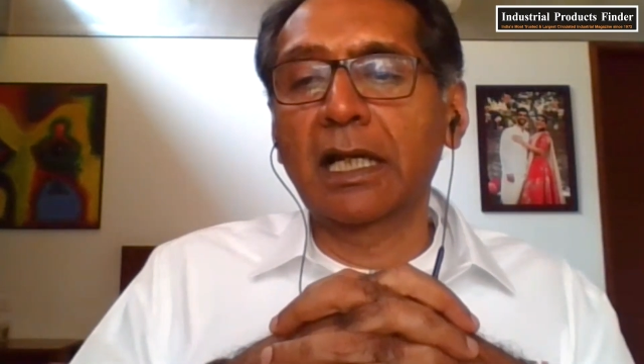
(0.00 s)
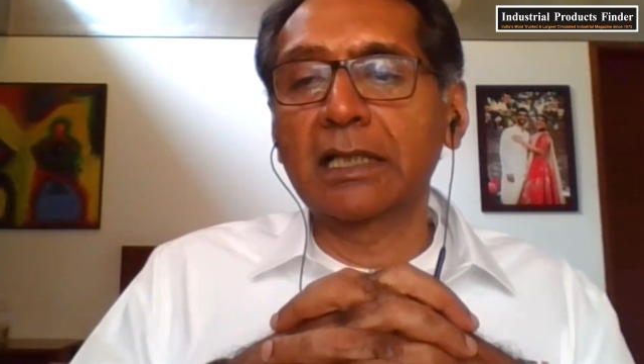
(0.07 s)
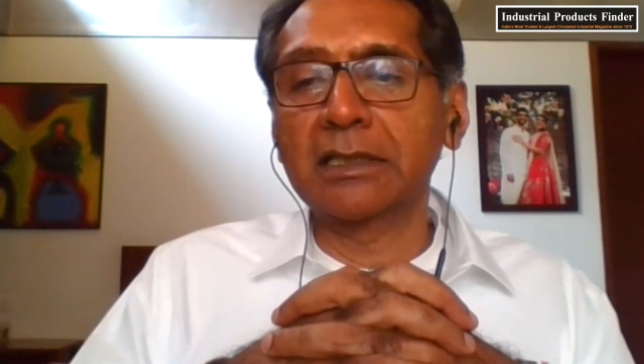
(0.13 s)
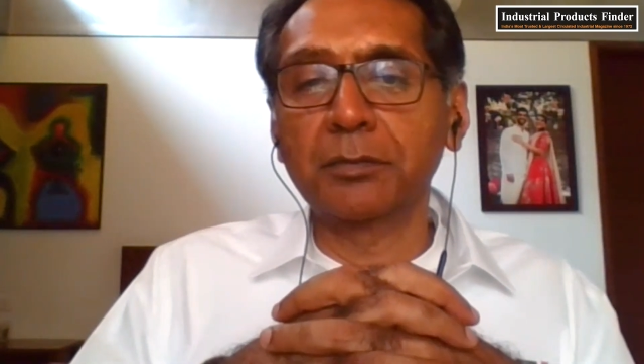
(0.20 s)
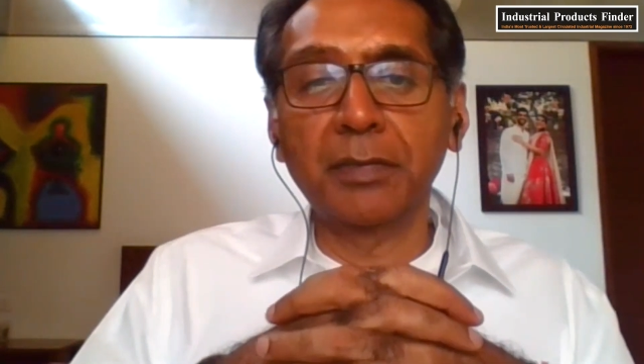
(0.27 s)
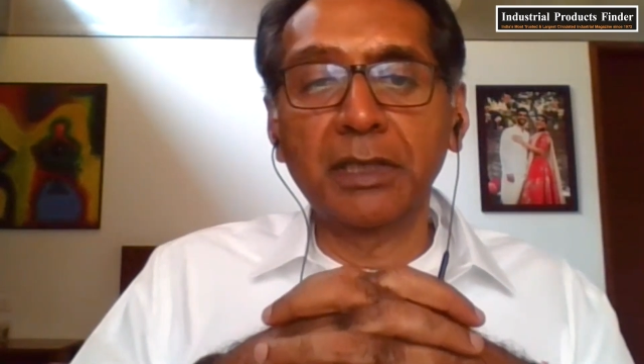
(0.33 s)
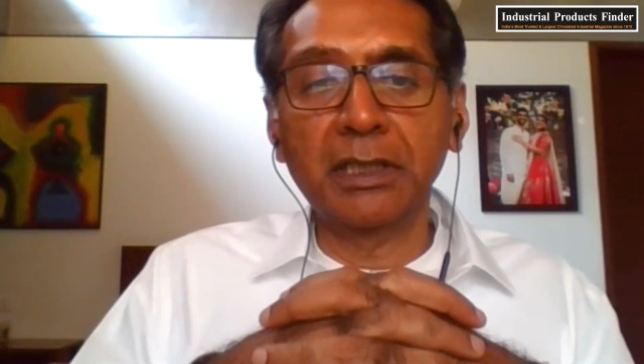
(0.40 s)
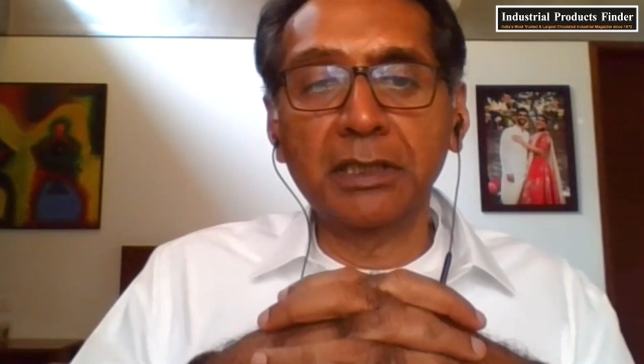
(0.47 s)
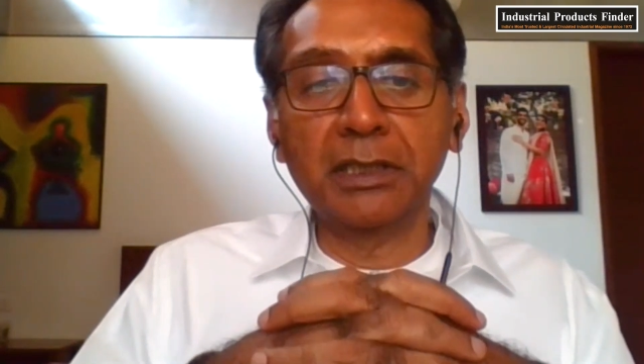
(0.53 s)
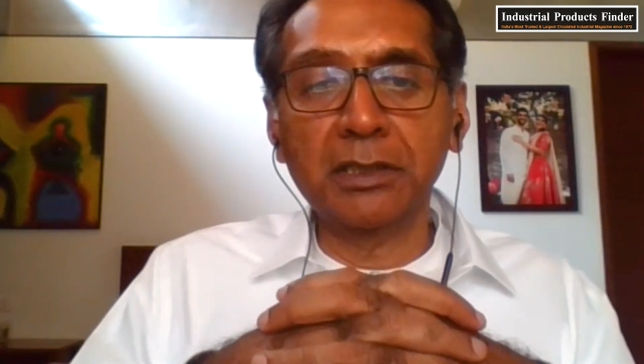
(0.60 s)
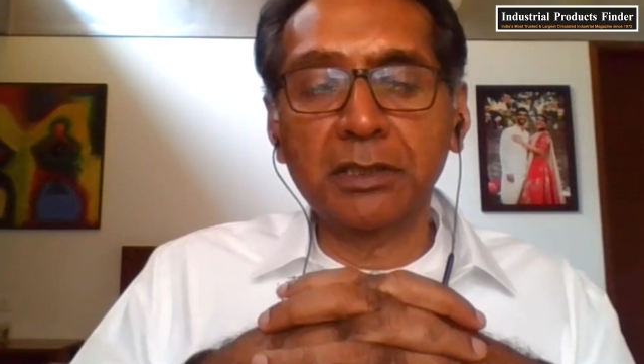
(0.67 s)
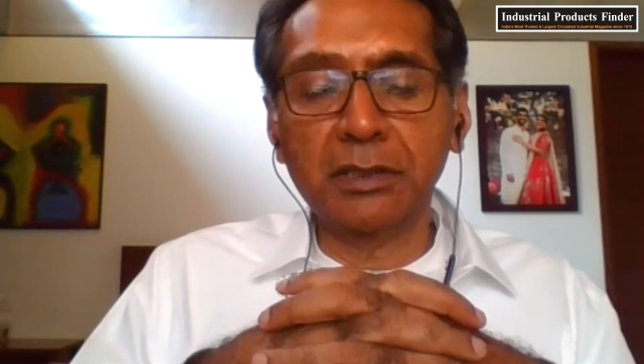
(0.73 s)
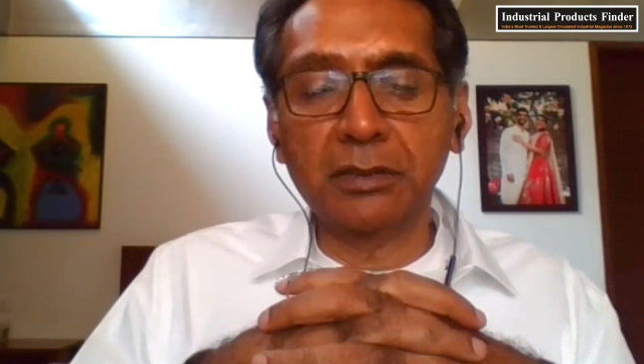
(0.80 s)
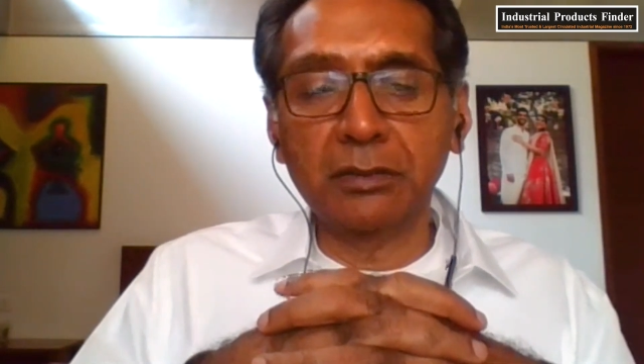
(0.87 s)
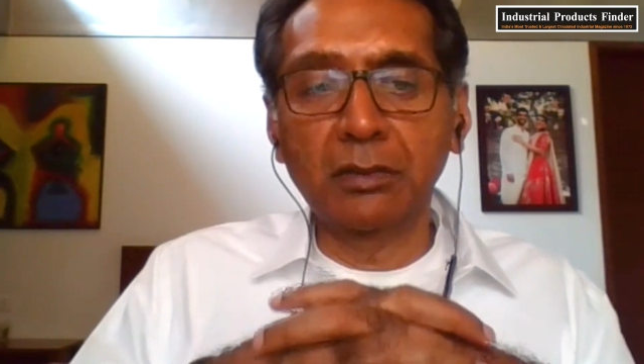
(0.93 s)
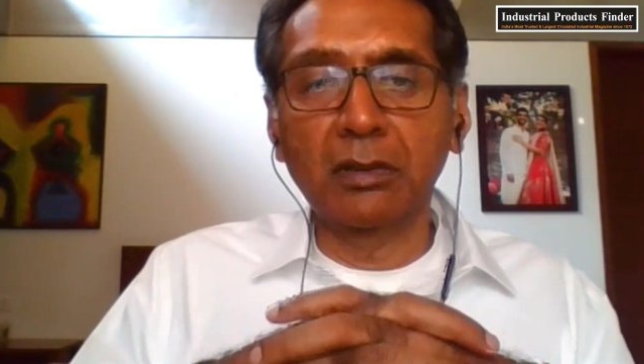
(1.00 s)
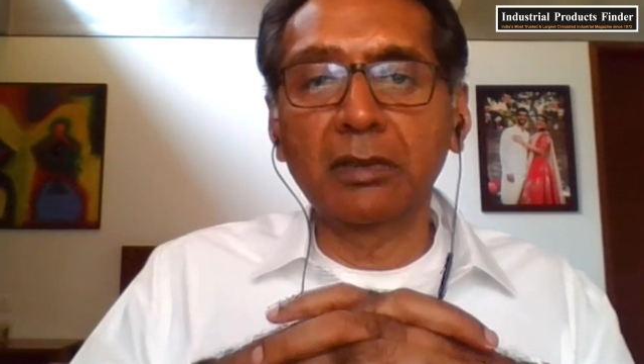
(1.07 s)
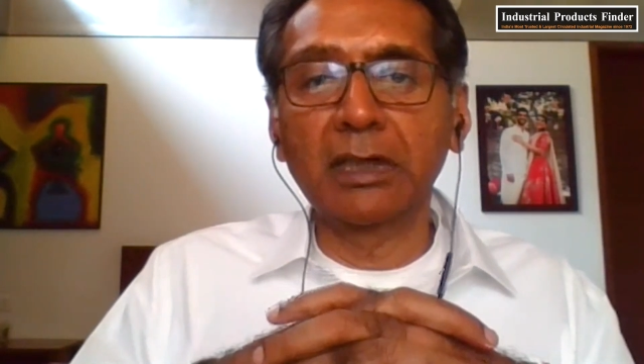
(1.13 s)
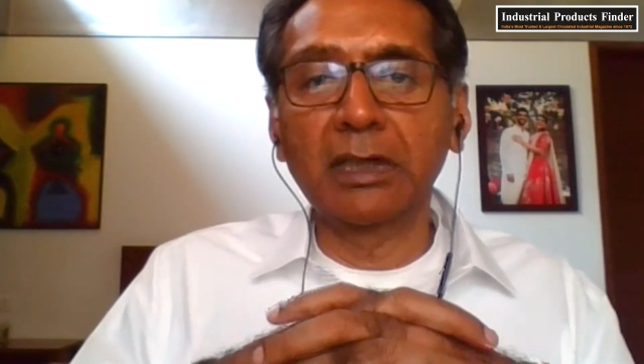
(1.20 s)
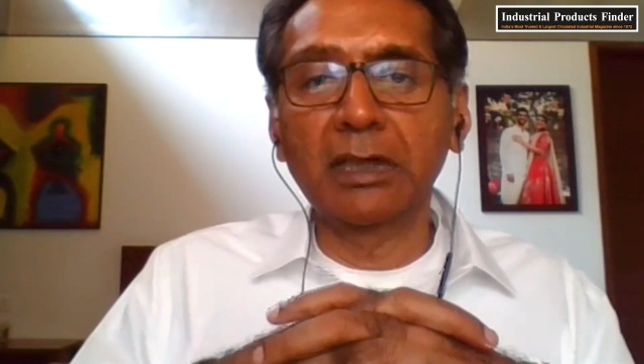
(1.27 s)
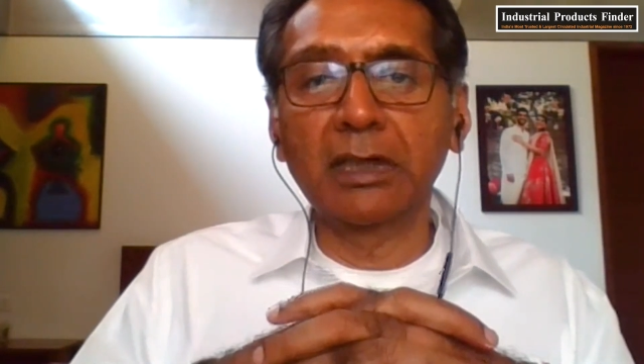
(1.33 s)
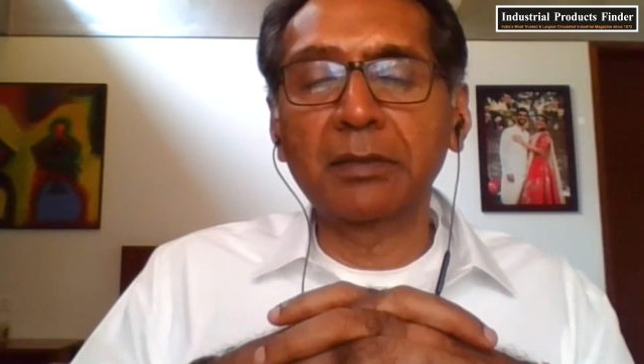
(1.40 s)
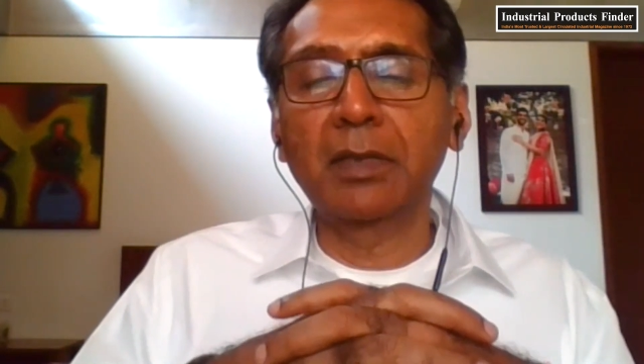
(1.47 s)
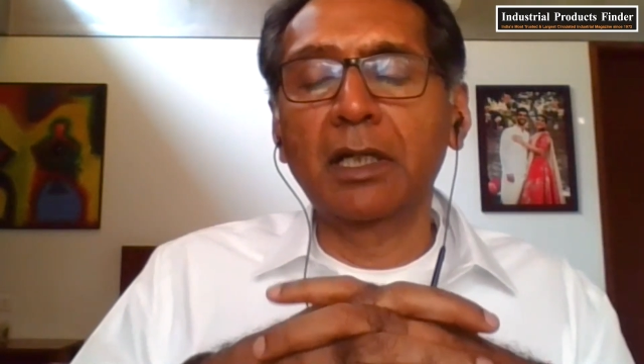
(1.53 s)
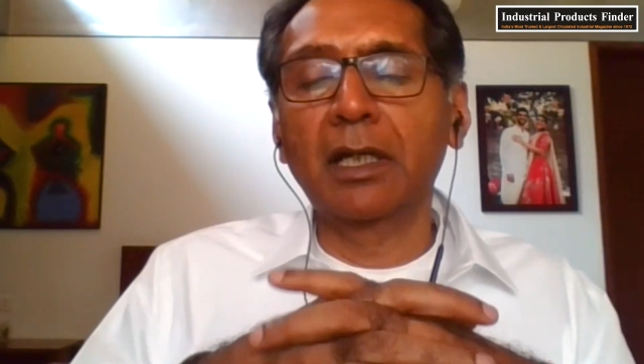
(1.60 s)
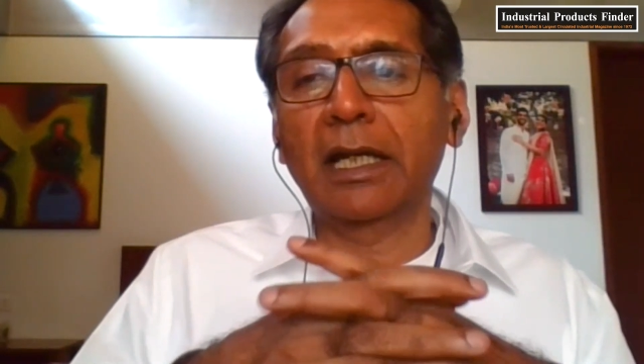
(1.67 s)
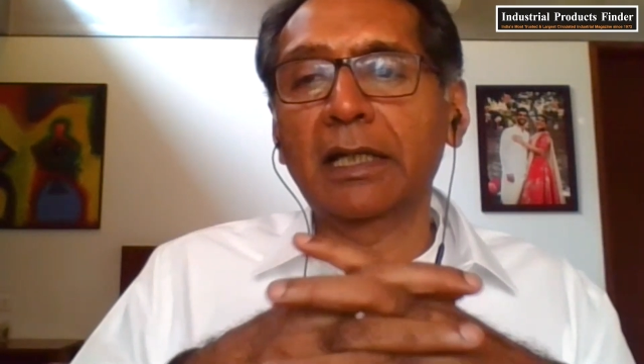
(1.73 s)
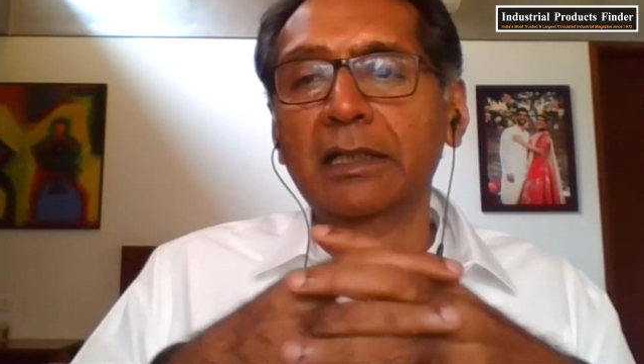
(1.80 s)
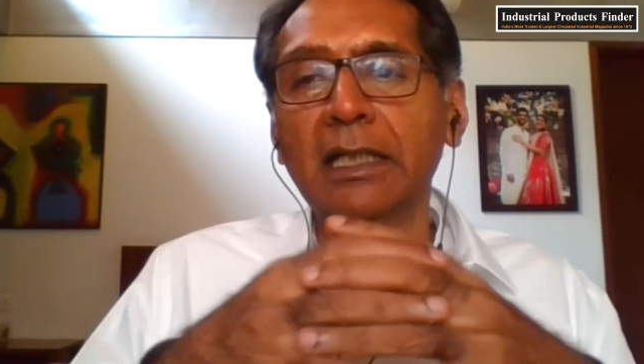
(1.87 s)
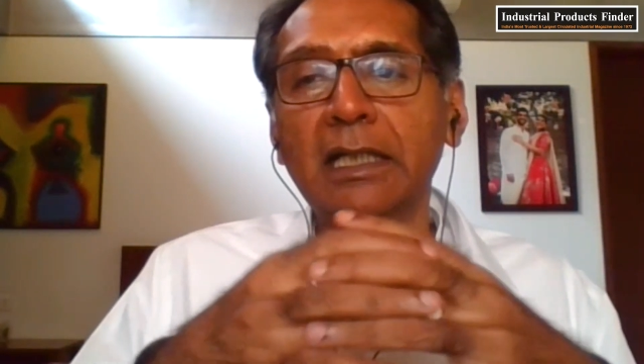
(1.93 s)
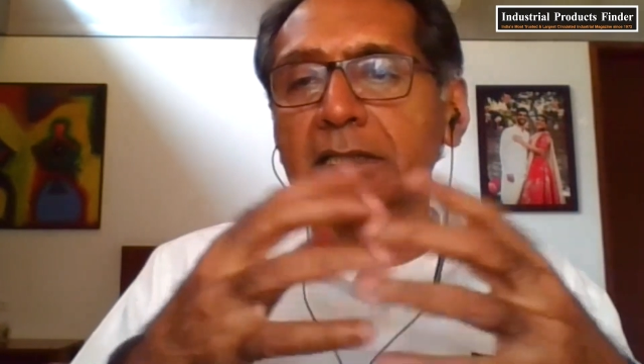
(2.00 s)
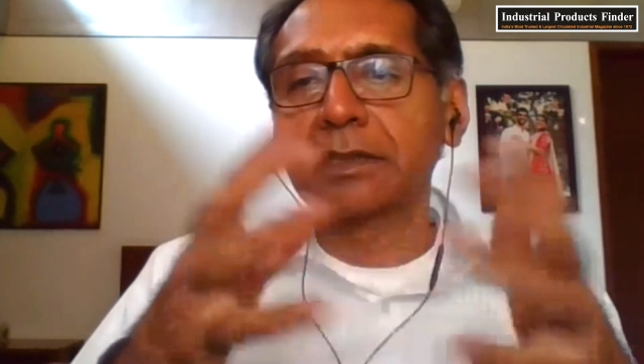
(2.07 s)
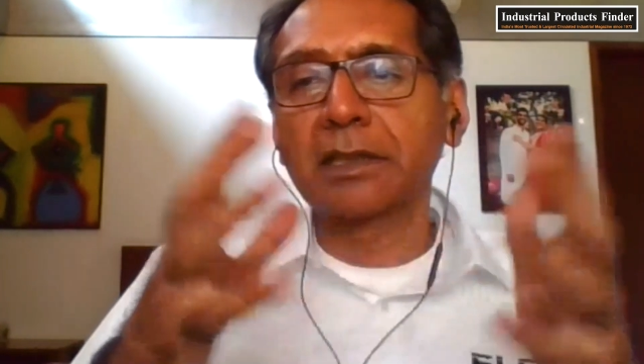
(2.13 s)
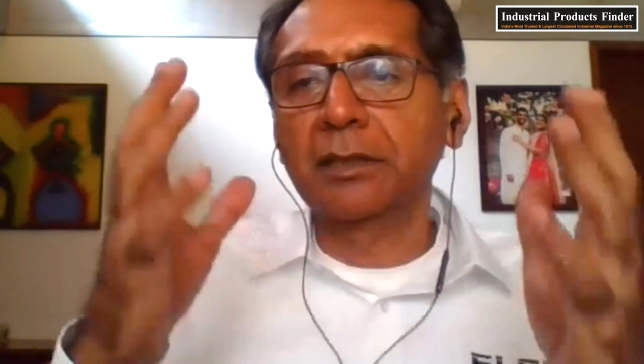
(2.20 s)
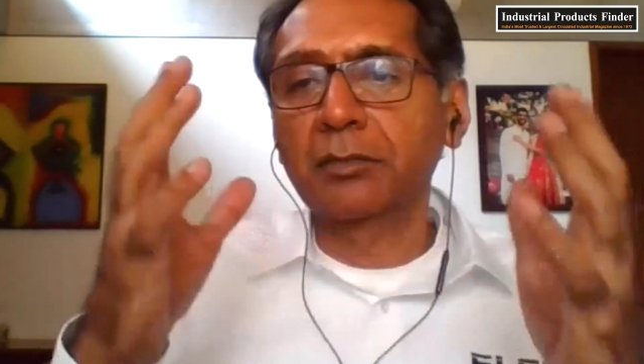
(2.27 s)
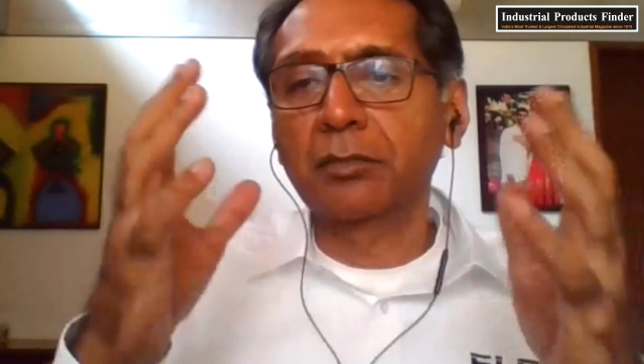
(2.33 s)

as a means to grow them. And that's